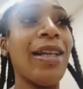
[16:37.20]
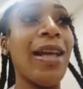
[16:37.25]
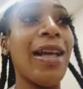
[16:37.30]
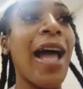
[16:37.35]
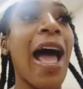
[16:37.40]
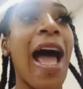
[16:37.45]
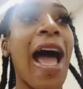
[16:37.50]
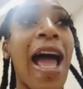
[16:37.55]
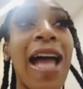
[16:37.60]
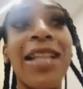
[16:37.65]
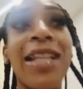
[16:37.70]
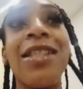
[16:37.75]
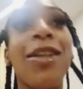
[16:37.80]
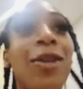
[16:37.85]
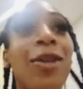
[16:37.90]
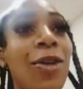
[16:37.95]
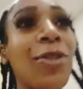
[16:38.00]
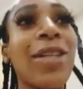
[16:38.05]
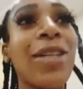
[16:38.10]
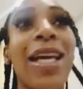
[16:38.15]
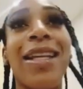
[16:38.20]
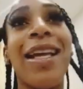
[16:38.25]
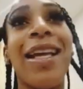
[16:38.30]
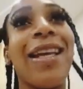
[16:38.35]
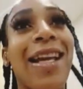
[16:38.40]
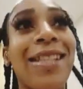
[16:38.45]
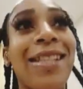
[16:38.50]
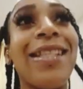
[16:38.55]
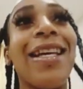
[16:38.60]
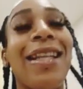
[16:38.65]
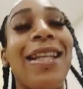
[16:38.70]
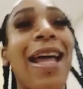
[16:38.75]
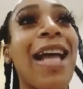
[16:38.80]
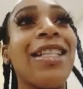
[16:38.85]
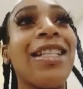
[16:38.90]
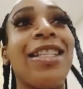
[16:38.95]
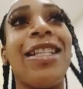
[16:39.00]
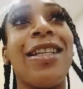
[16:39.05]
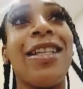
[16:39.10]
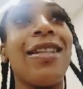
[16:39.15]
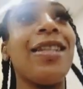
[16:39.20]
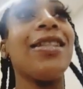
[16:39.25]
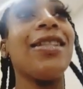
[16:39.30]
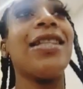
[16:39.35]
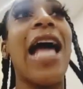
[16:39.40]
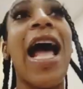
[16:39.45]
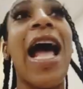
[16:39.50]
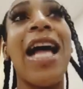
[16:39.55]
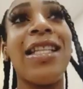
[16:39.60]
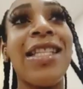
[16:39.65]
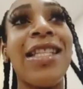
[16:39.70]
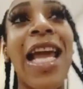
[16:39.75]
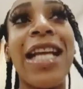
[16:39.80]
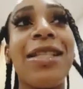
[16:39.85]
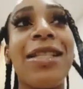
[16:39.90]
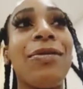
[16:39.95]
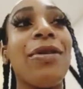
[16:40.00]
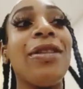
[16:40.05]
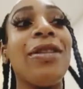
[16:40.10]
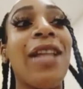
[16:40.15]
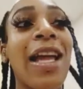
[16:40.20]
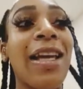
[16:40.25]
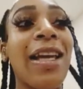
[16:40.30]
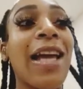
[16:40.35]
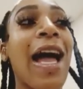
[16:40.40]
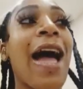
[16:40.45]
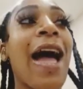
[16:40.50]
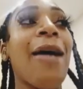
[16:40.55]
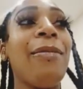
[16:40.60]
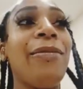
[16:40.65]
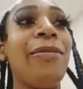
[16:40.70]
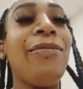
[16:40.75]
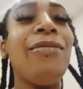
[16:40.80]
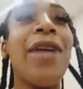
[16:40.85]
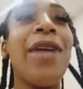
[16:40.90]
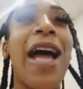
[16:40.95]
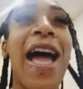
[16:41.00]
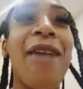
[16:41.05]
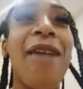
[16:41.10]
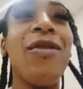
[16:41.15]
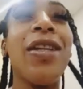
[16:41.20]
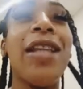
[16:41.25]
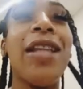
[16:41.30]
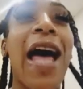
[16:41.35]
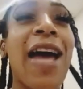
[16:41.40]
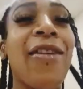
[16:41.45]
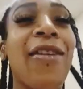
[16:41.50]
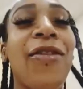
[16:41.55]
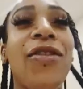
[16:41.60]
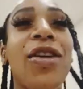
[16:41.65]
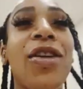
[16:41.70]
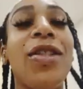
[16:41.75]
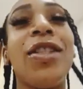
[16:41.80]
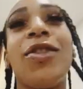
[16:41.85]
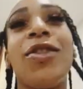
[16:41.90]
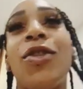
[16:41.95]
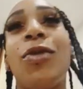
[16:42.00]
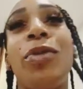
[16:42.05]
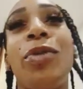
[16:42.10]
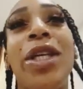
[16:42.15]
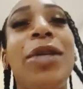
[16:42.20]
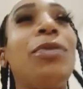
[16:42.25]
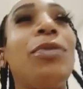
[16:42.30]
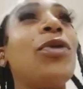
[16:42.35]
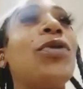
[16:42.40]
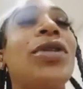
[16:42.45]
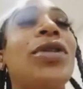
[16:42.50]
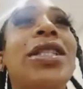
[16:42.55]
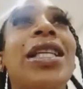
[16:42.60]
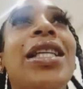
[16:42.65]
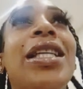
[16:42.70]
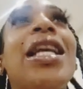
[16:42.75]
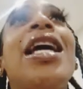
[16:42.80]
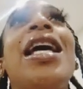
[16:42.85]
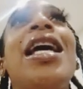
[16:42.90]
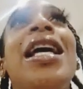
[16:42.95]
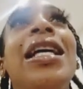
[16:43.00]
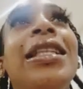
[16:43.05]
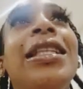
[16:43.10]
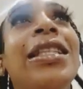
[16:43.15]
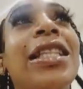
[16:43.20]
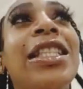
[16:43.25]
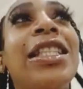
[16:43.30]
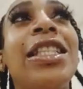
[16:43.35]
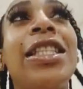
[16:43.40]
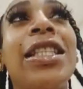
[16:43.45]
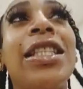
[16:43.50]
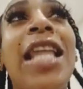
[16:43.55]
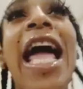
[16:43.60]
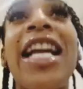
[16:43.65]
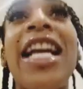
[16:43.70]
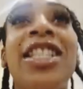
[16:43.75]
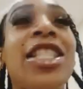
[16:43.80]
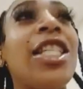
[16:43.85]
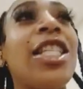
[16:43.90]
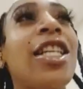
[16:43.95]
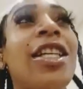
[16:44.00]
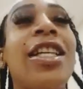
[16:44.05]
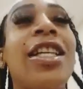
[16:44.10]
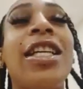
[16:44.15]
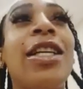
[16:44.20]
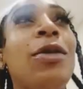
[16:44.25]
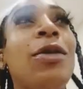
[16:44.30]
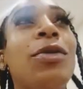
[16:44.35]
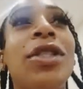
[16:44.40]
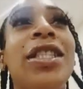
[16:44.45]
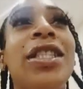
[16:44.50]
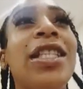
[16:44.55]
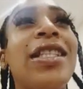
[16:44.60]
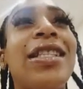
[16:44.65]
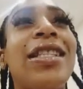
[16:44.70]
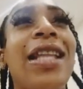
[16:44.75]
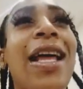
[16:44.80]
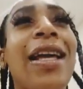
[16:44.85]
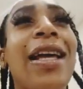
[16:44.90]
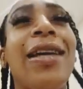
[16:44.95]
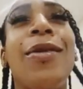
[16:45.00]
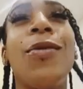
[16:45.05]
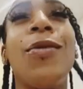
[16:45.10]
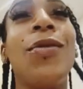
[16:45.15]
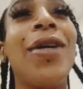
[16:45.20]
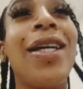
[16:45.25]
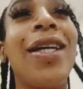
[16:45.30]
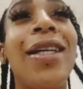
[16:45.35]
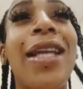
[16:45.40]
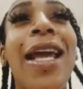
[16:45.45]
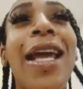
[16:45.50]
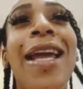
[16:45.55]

I had to learn that, like I said, last year, because I attach, like, I have a lot of feelings for people. And then this last year, it was just like, what?